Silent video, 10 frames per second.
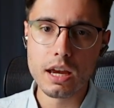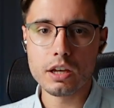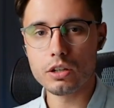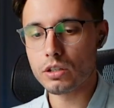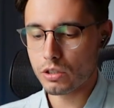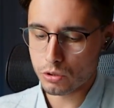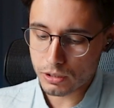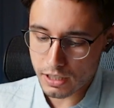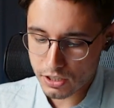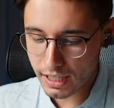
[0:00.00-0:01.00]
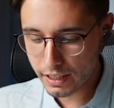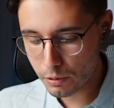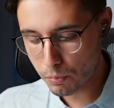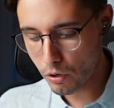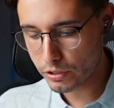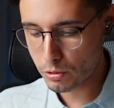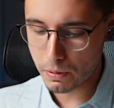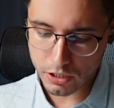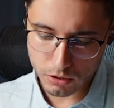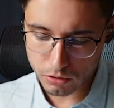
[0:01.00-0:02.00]
unique selling points
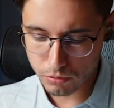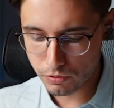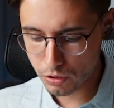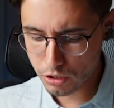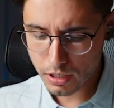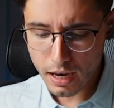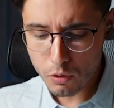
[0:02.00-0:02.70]
based on the reviews,